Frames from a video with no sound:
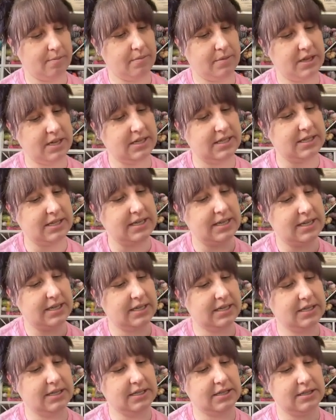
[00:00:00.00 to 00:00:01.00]
this
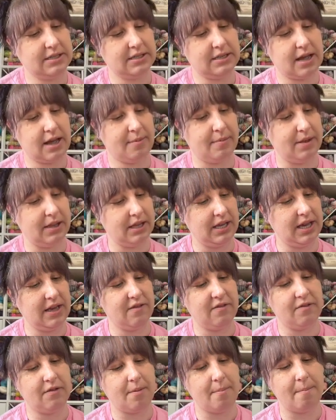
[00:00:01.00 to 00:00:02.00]
is, I
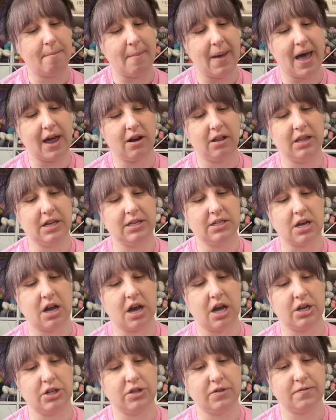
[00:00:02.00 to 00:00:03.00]
believe, Mateline
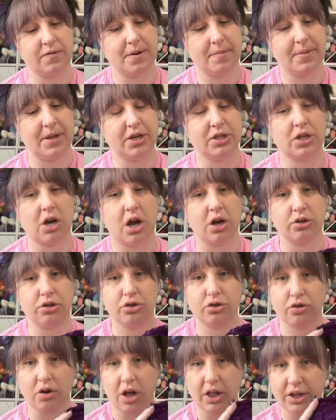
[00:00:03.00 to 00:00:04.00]
Tosh from their
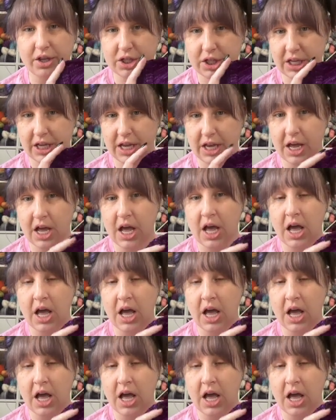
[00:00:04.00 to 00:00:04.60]
Tostrology